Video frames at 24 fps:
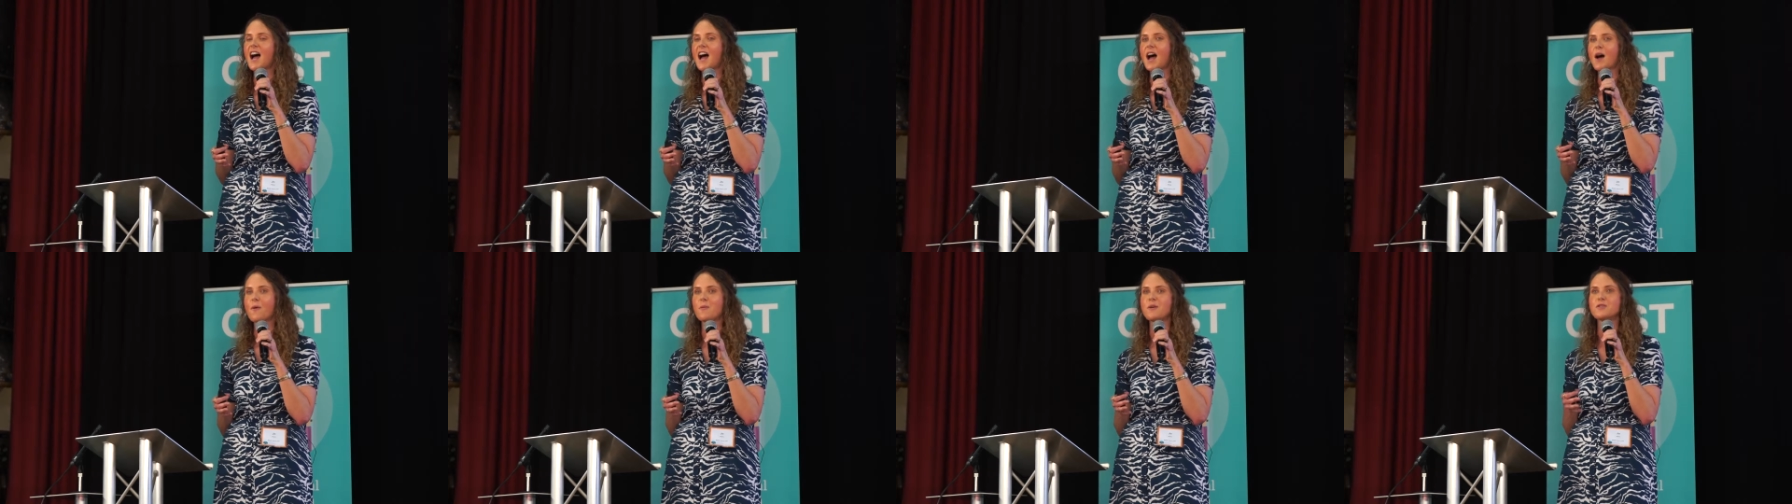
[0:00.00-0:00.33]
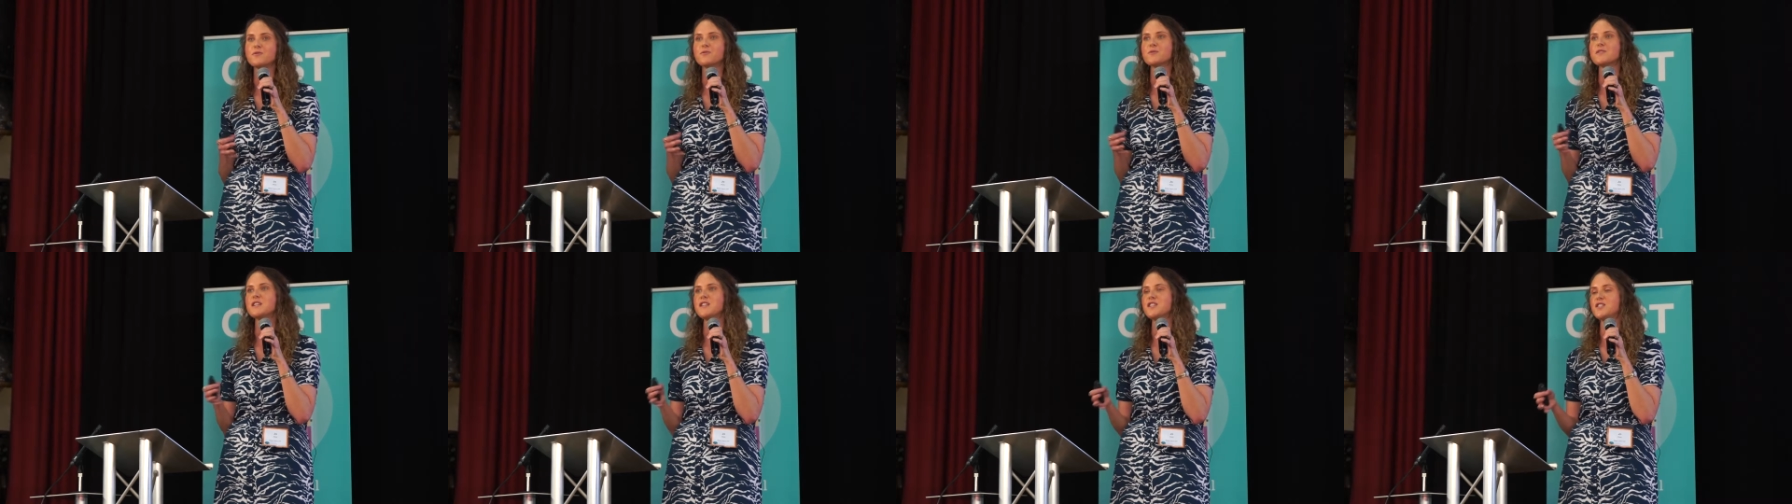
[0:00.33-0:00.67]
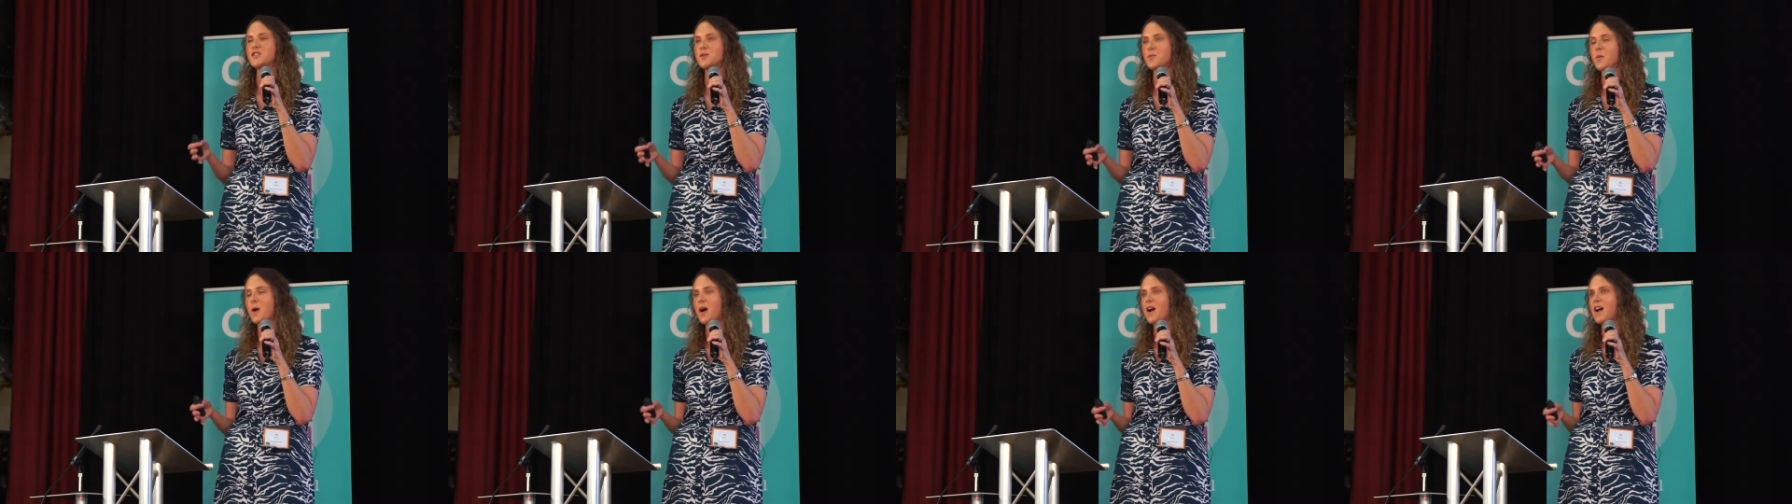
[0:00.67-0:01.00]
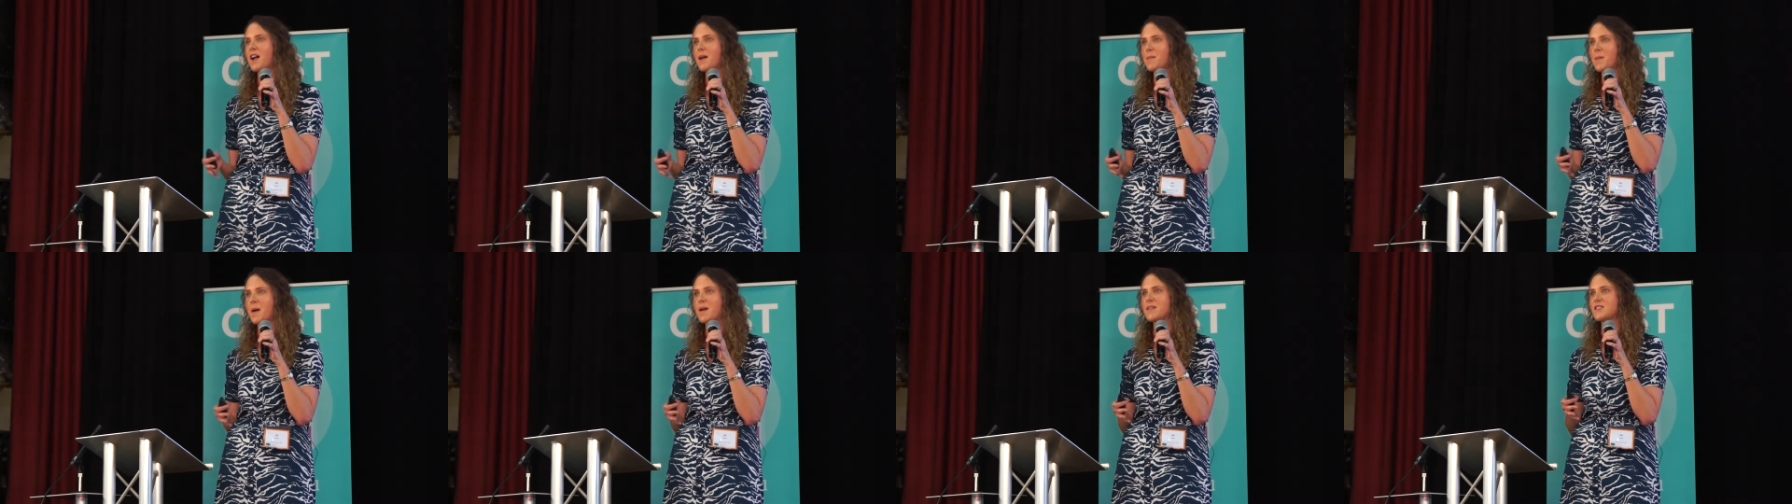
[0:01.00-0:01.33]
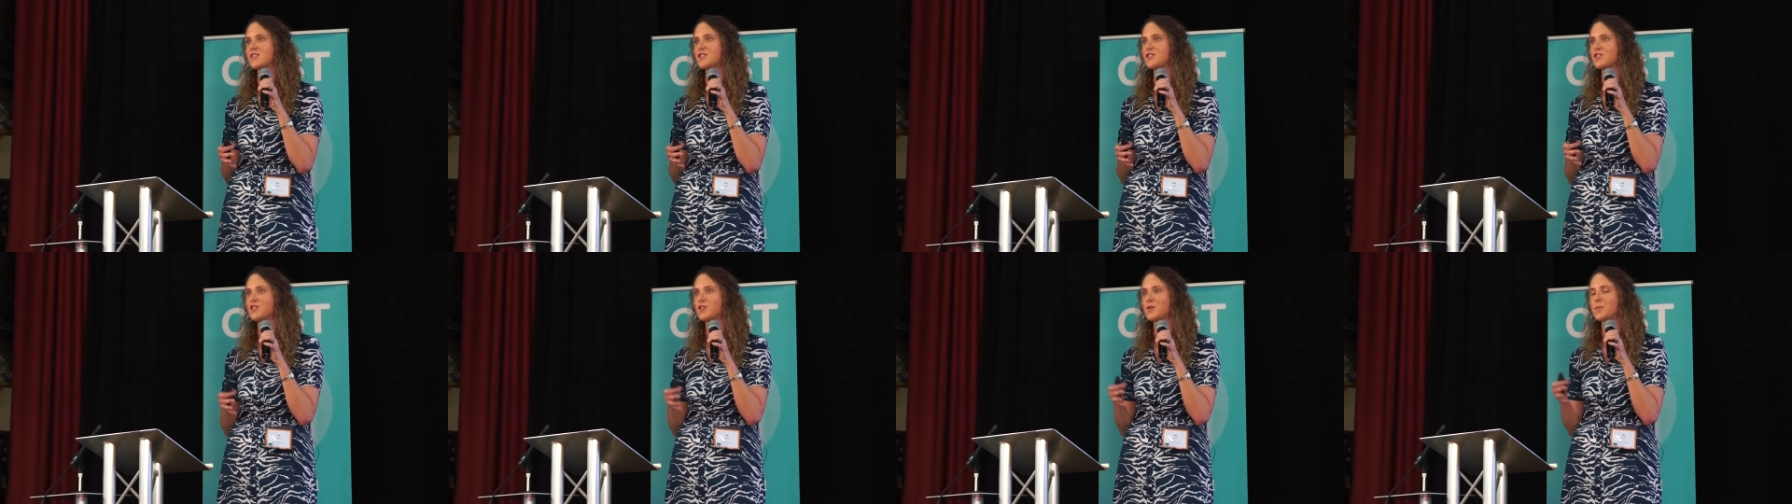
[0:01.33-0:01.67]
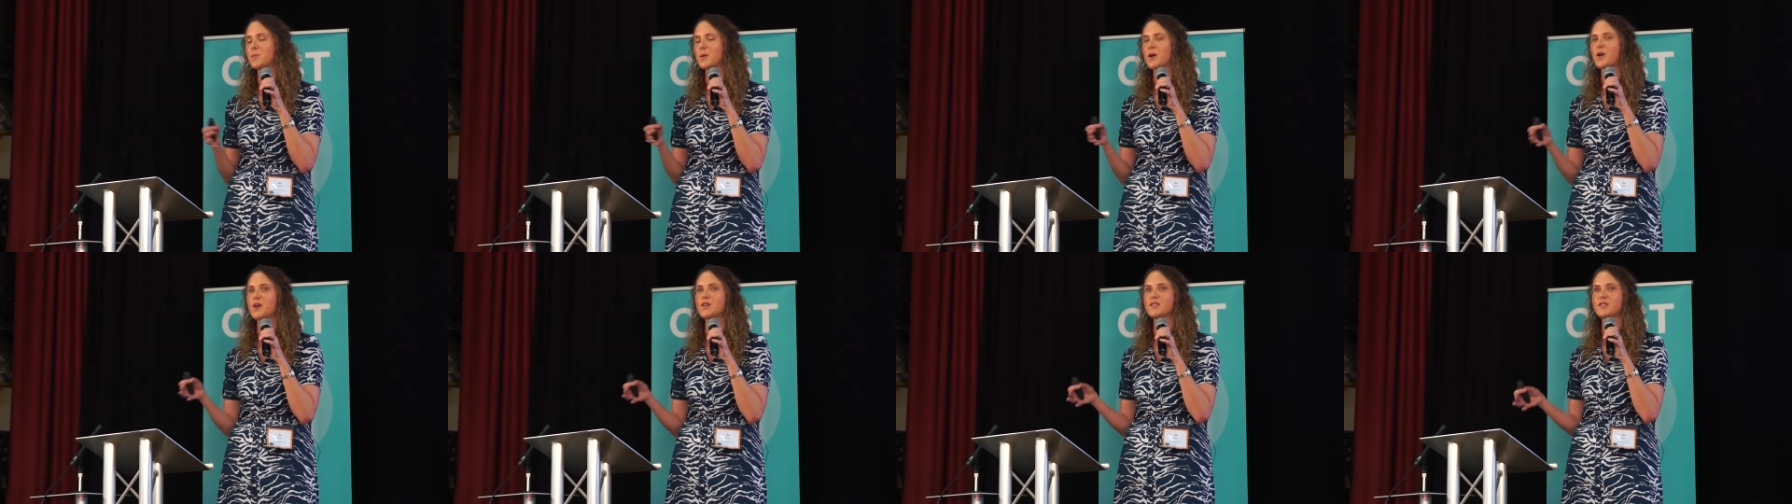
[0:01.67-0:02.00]
We don't need to worry about digital
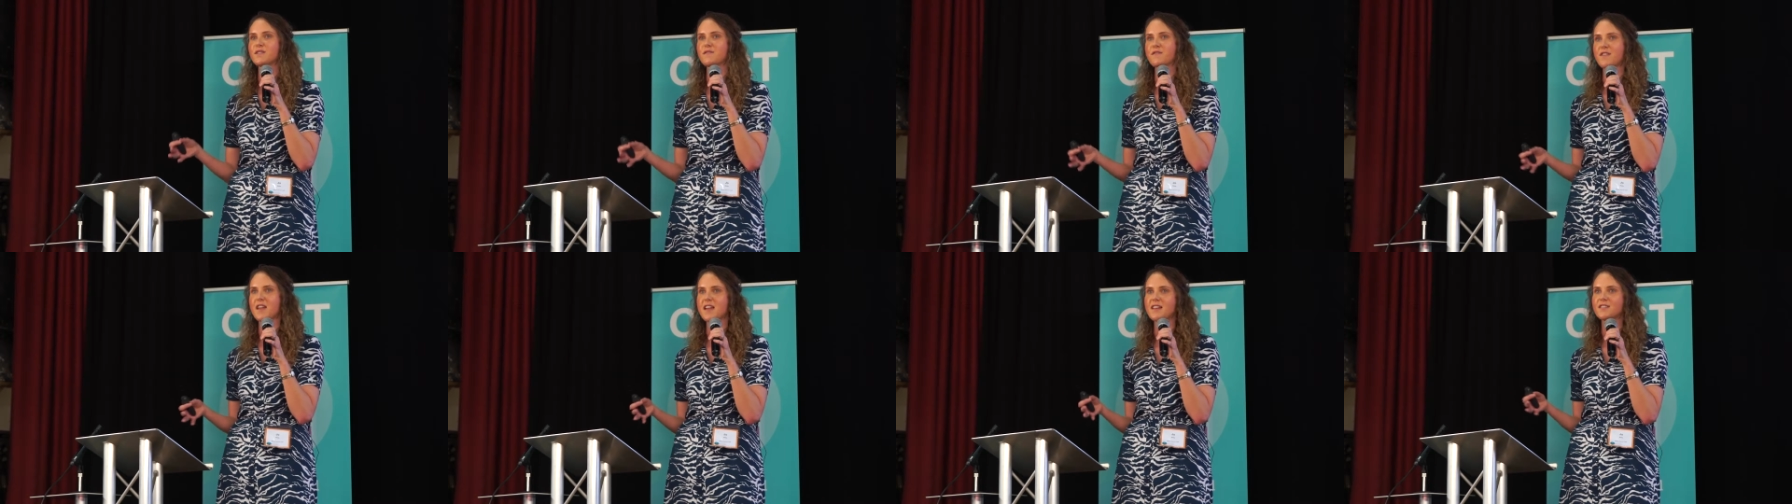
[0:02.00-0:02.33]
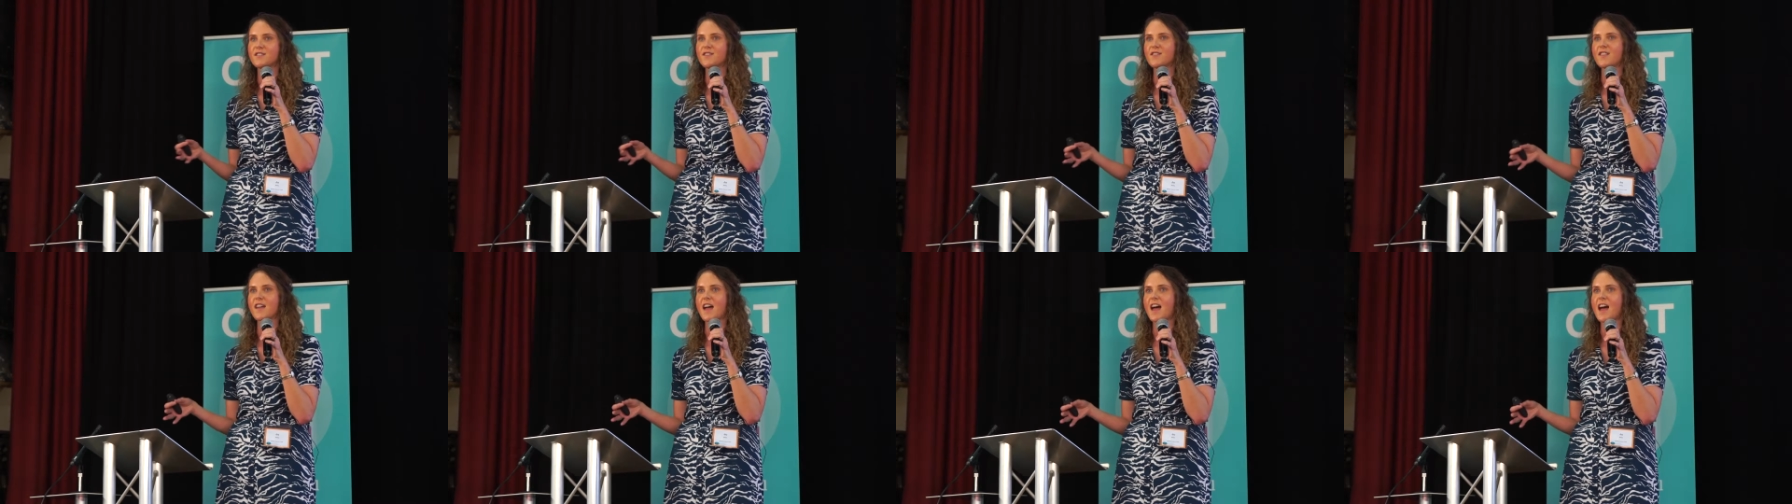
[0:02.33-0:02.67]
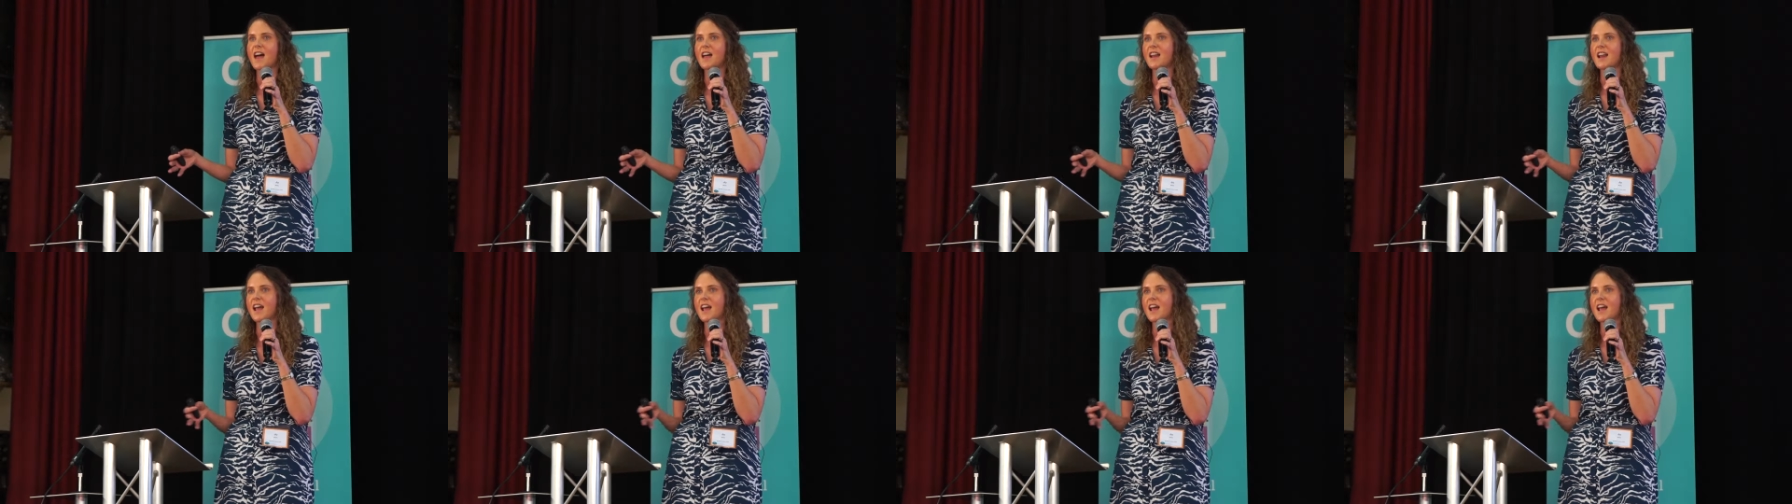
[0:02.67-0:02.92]
because of this or that.